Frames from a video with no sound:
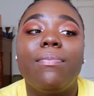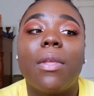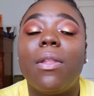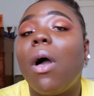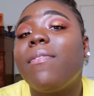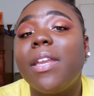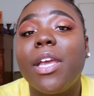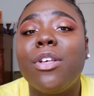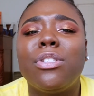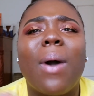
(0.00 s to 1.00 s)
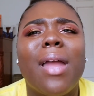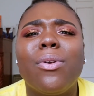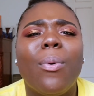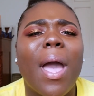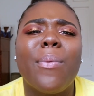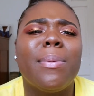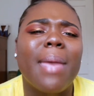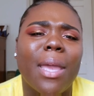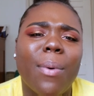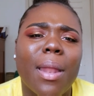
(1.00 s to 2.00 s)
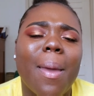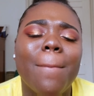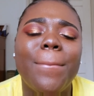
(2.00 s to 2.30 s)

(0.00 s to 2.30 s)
long videos, so I don't know why I would make one.